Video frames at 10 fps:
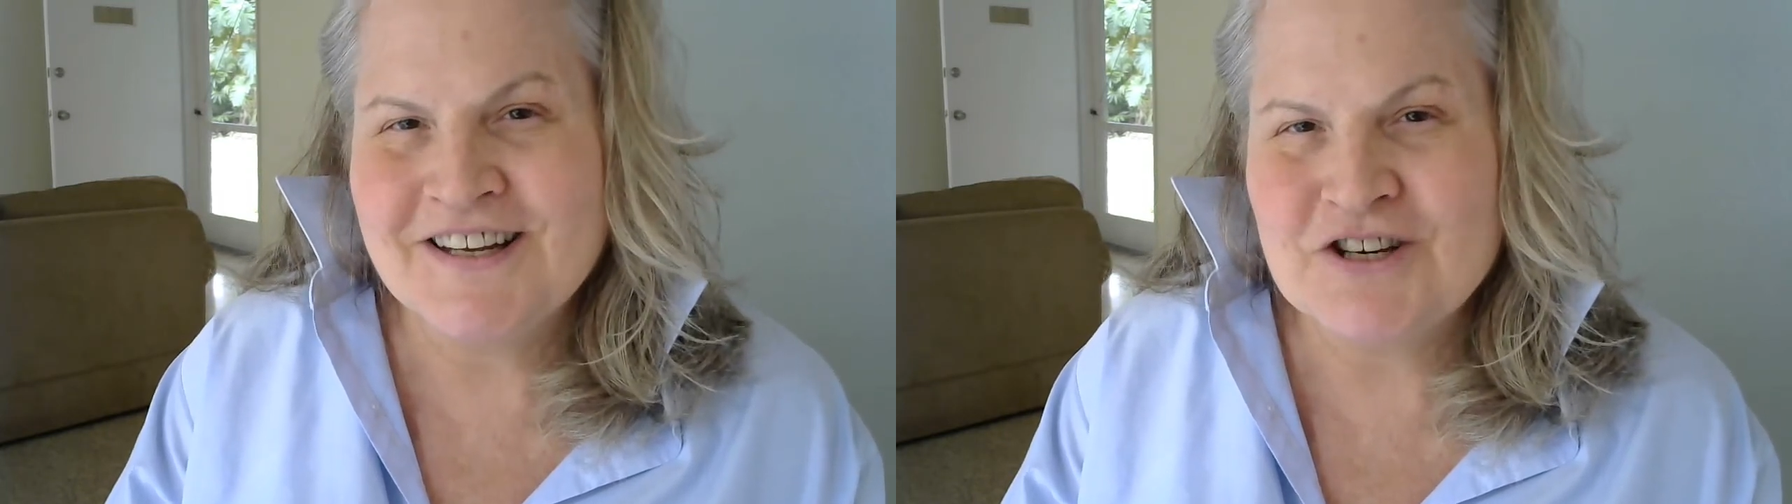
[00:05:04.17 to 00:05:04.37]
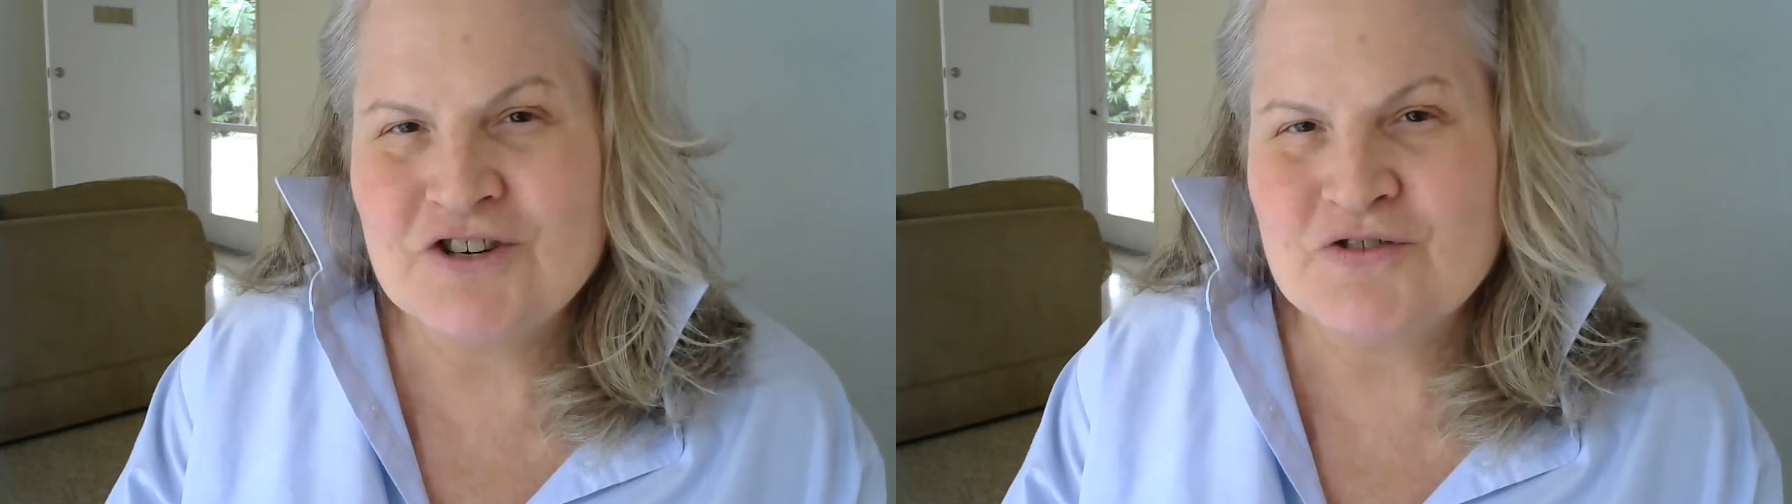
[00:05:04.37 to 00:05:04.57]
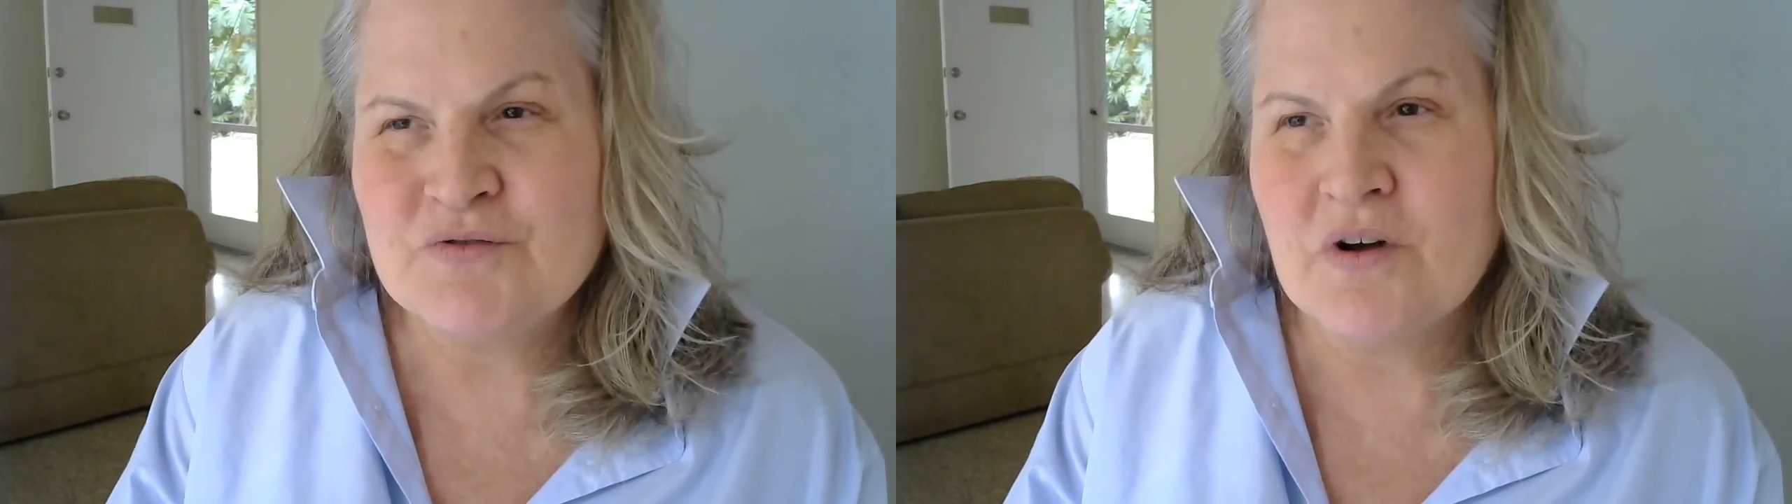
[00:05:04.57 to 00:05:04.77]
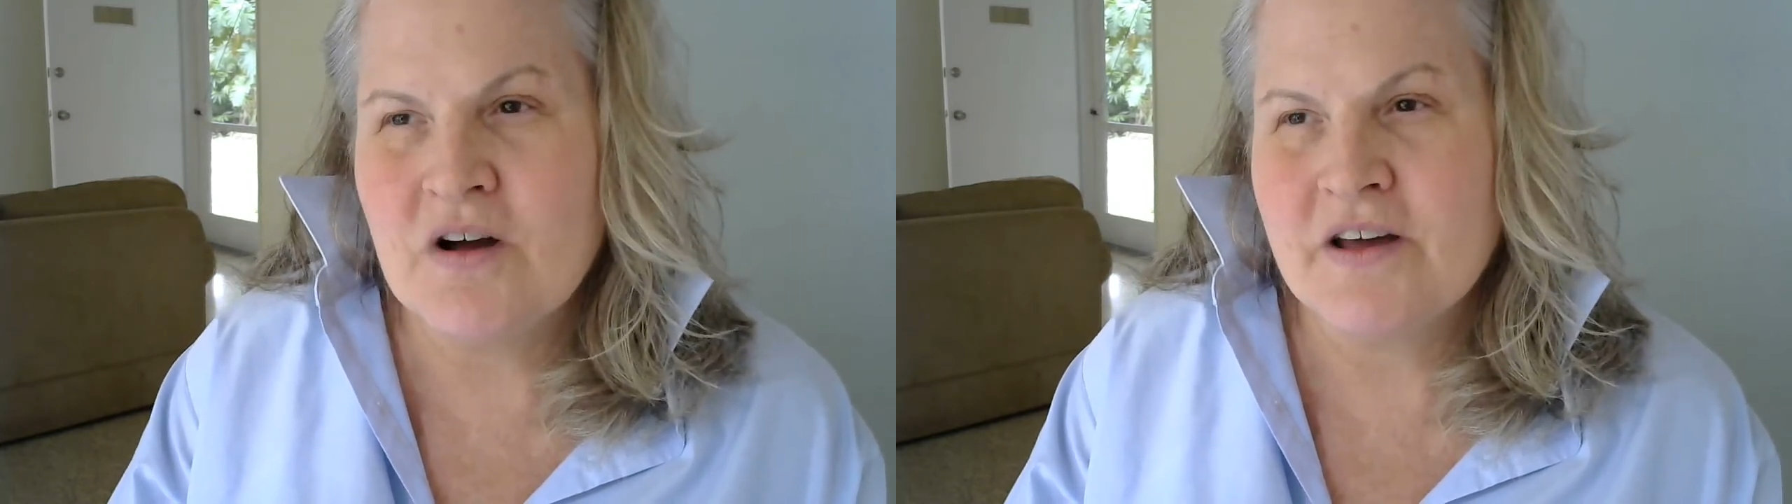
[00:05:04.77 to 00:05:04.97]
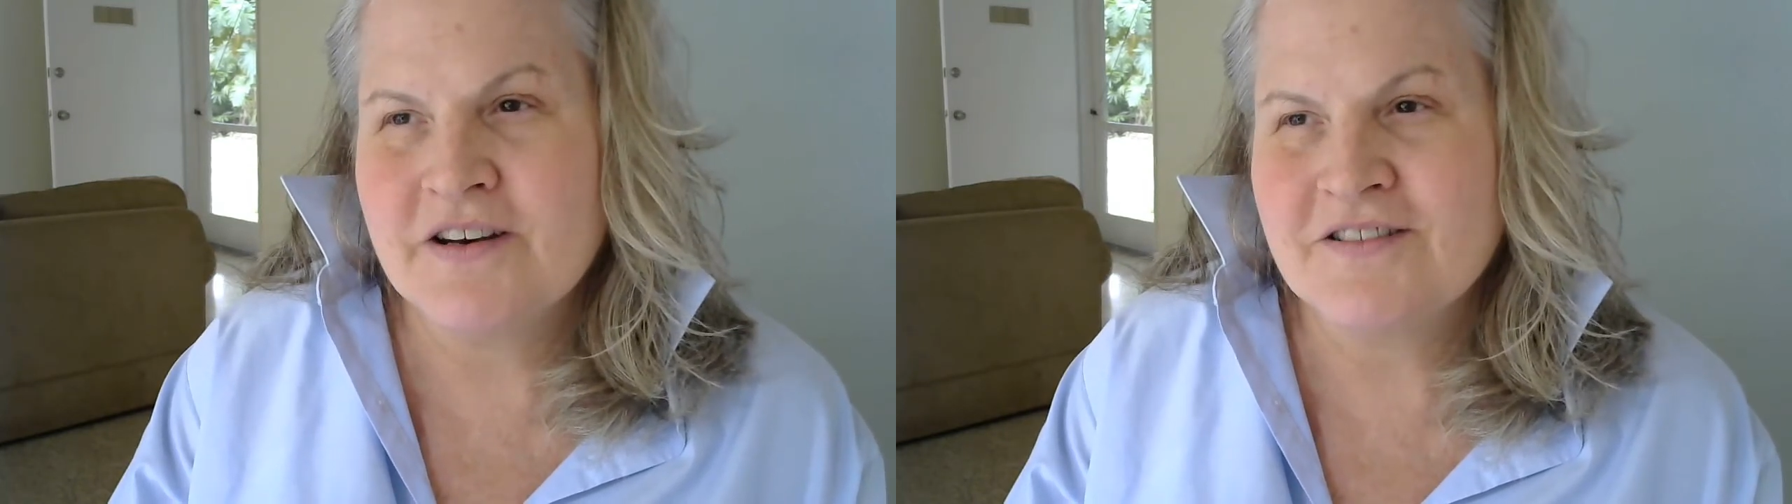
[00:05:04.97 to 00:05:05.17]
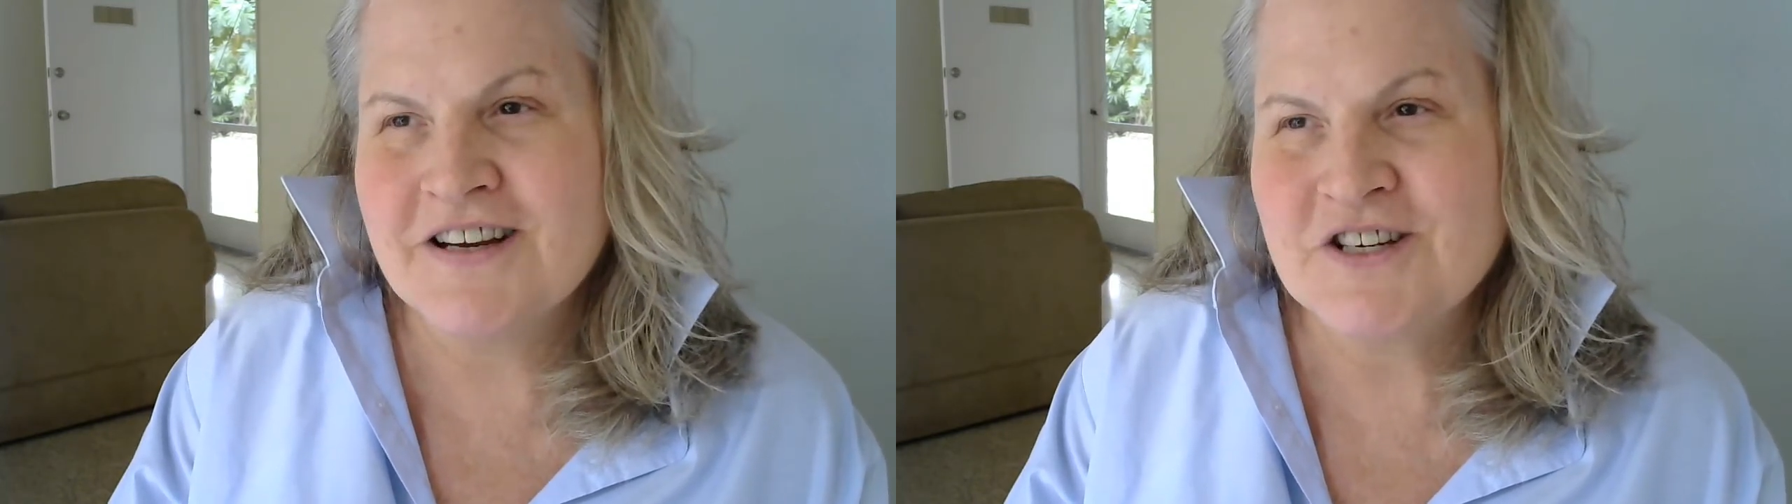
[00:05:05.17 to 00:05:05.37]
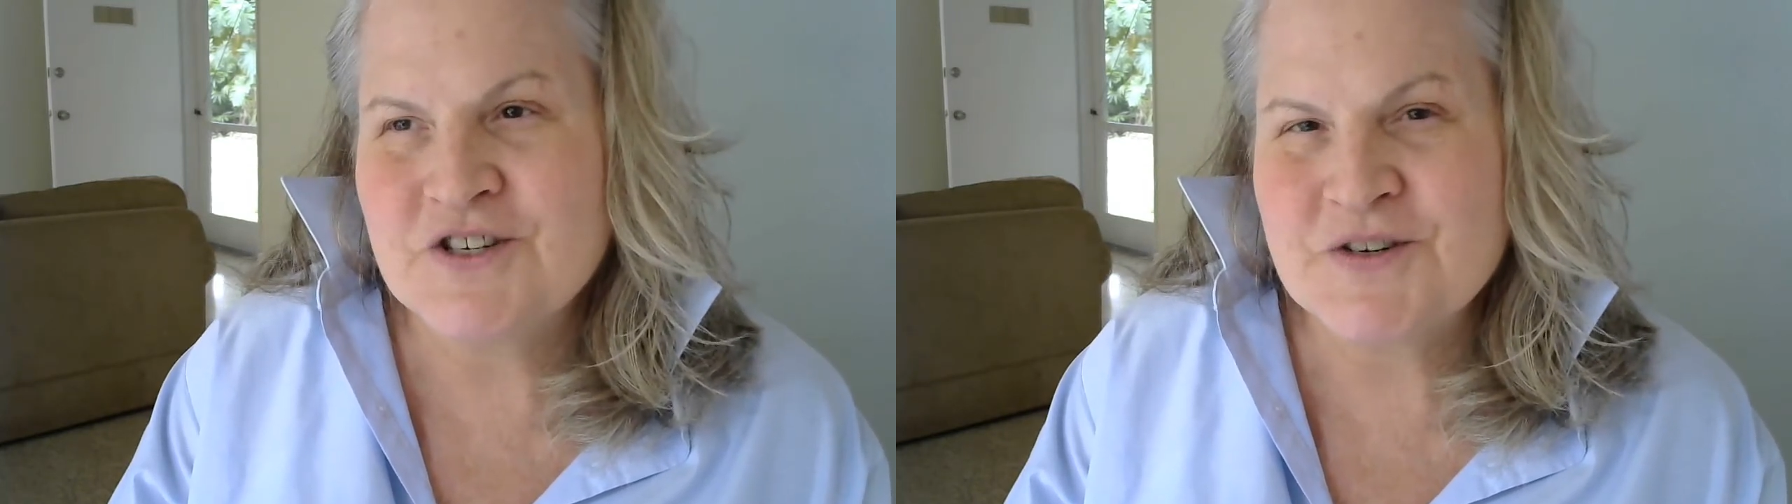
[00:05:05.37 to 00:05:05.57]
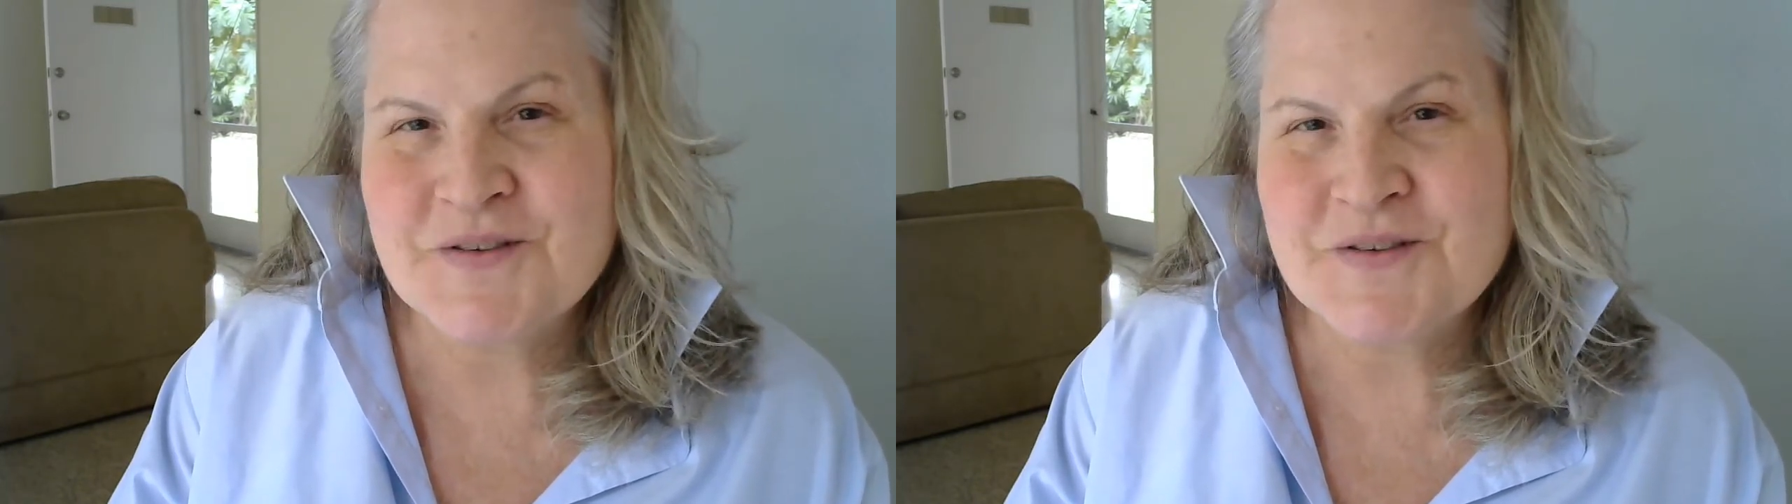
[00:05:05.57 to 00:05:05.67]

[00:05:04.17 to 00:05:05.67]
and true honor and true